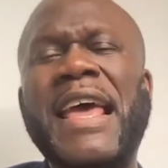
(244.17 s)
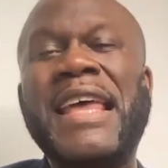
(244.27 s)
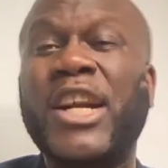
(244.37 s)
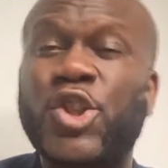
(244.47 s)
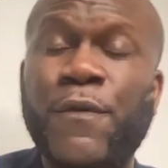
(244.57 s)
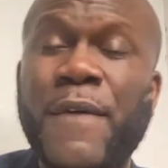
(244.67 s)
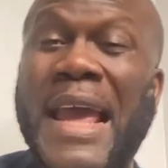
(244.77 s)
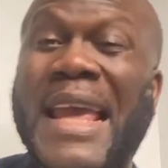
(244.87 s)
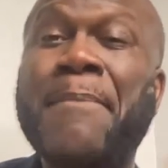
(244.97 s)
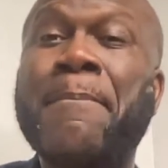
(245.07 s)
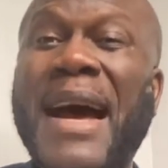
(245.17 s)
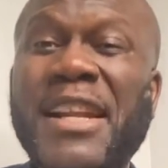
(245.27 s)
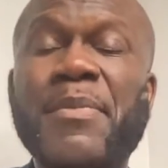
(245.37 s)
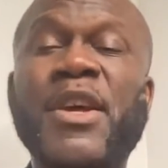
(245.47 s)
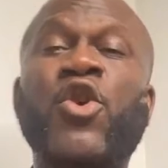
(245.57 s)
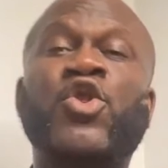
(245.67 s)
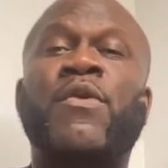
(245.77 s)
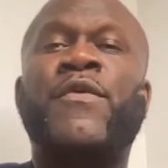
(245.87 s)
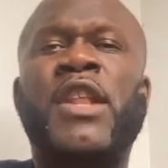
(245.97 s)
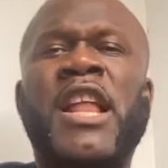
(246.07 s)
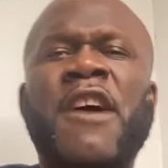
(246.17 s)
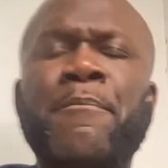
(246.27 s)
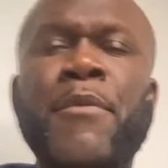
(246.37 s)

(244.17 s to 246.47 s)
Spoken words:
In actual fact, it might have been God's will for your life,